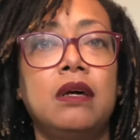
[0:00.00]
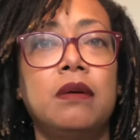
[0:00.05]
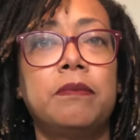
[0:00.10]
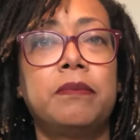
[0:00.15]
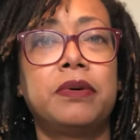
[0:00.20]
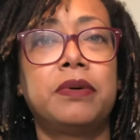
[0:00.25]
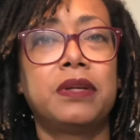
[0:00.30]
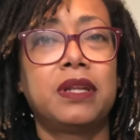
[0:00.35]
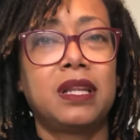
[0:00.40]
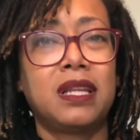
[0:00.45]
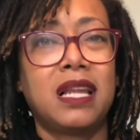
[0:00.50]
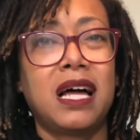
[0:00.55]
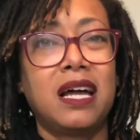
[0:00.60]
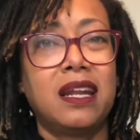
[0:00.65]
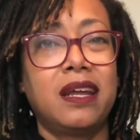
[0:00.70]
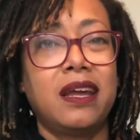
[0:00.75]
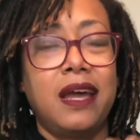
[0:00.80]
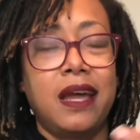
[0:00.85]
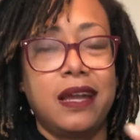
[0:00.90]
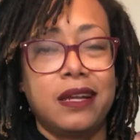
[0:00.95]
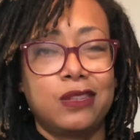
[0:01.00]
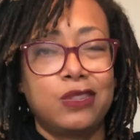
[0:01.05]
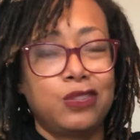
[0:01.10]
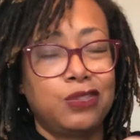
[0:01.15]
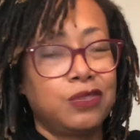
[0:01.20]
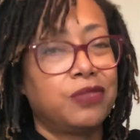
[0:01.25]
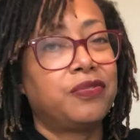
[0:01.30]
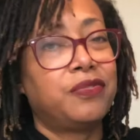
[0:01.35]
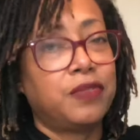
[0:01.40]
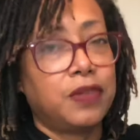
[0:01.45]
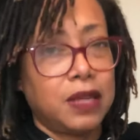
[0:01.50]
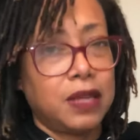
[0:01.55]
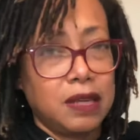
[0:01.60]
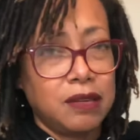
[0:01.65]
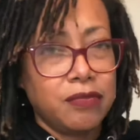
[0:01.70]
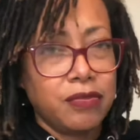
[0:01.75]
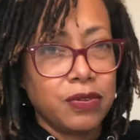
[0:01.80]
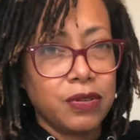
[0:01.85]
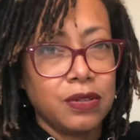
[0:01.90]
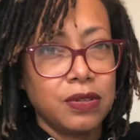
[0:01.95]
put a lot of extra
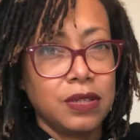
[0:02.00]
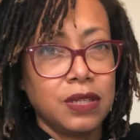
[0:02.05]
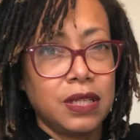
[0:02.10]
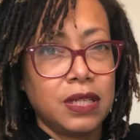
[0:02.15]
flavor